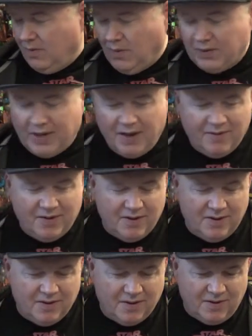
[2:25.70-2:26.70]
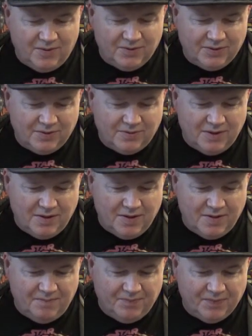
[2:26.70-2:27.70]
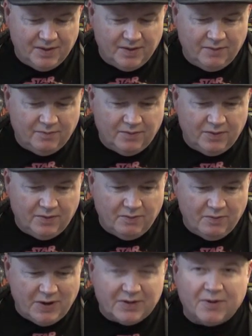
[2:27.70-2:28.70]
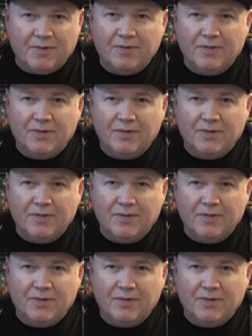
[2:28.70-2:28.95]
was that other console? Retro.